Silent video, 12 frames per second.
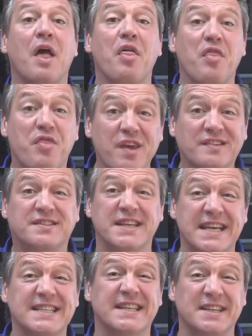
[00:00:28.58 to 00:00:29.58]

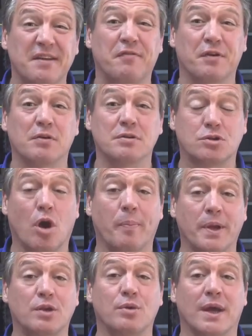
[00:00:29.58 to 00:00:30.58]
this is a difficult
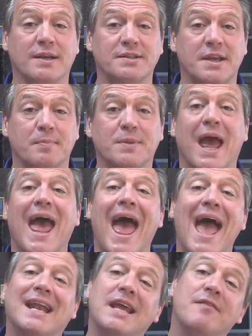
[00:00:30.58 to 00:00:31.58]
topic to accept,
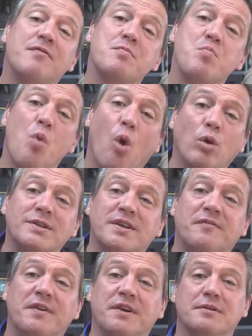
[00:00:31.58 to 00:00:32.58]
and even more
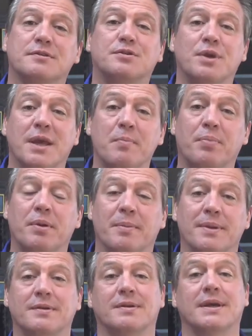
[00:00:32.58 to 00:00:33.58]
difficult to
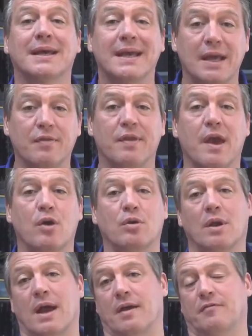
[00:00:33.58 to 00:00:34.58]
implement in their own
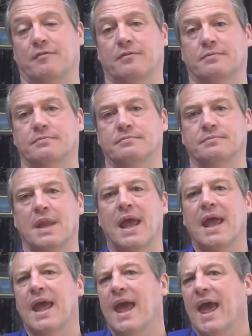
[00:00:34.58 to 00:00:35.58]
life.
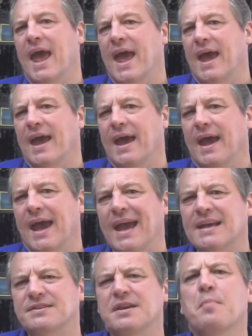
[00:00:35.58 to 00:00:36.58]

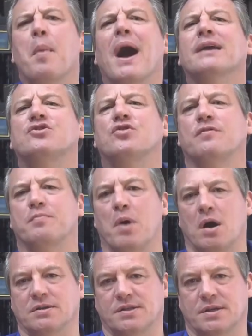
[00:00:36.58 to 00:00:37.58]
As a mind shift
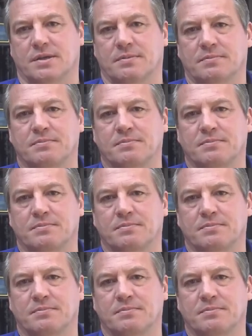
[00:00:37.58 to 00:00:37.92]
master,